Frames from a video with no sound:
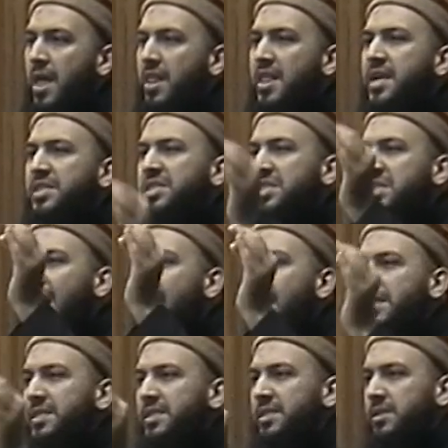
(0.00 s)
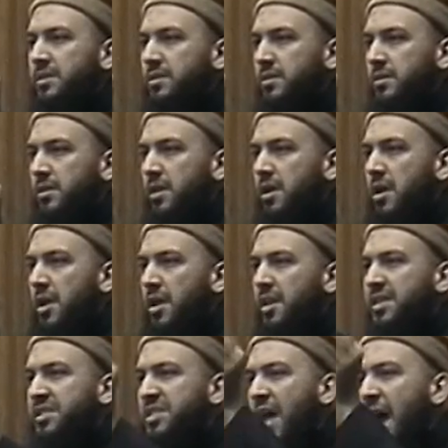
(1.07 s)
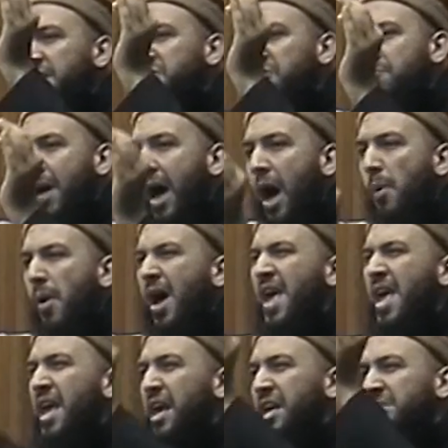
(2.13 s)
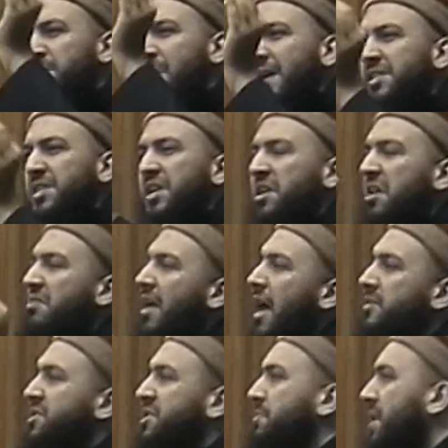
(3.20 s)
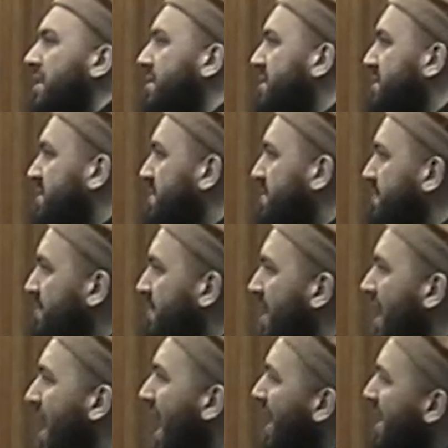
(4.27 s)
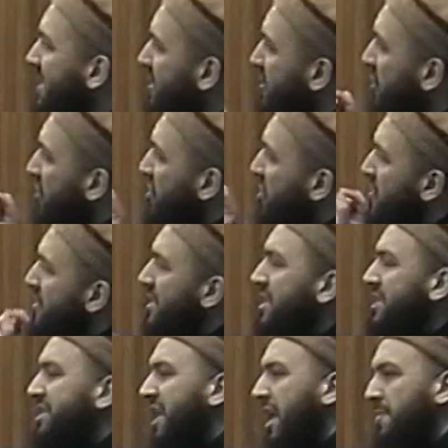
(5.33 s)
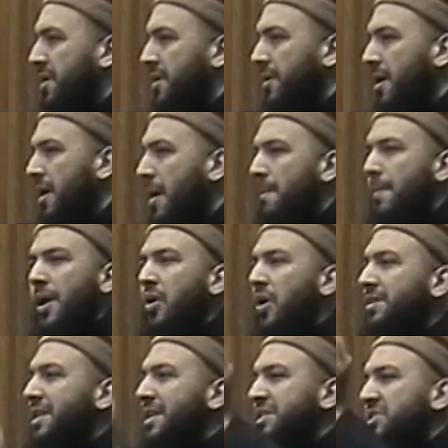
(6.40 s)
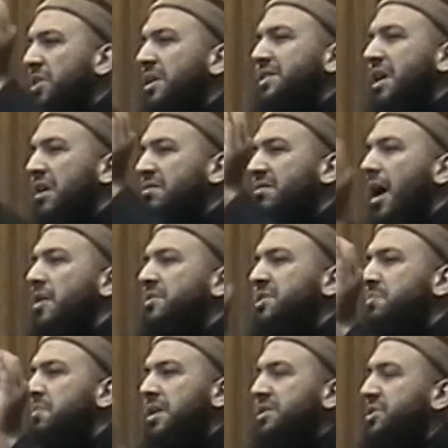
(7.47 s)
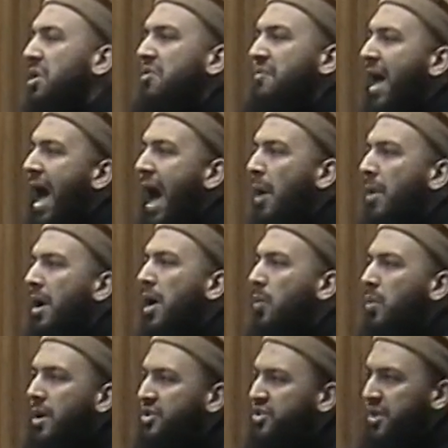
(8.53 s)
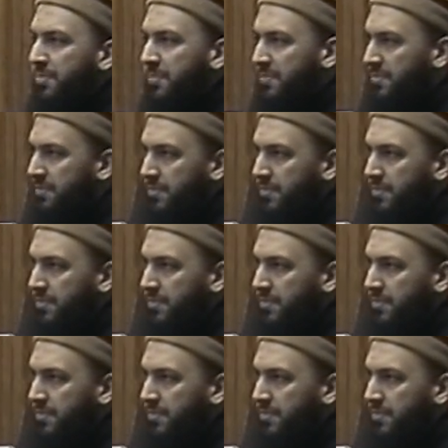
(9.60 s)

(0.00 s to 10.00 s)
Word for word: This night this night of power is better than a thousand months. And it's good news in this statement because it's not a thousand months of our worship.